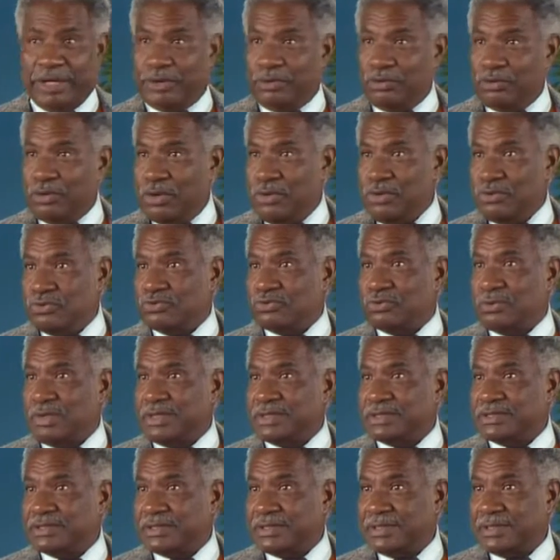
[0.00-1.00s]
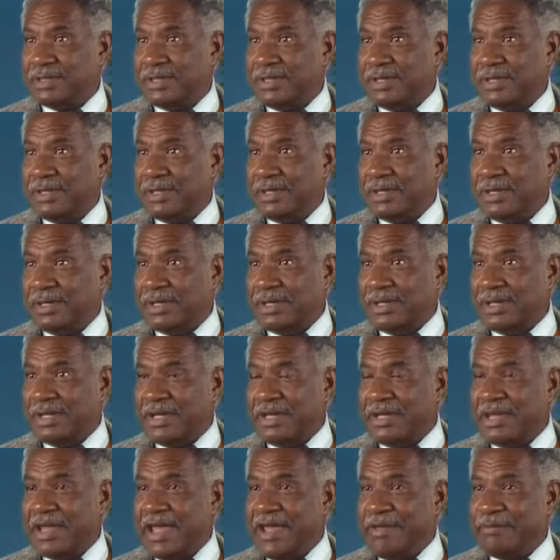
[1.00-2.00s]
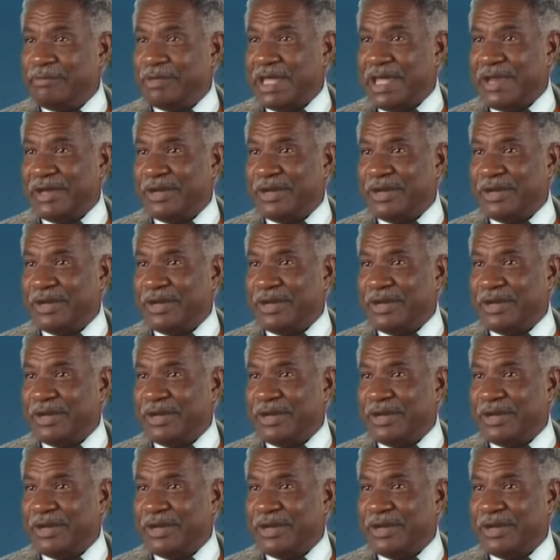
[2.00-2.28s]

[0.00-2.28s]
a rose once in Limelight.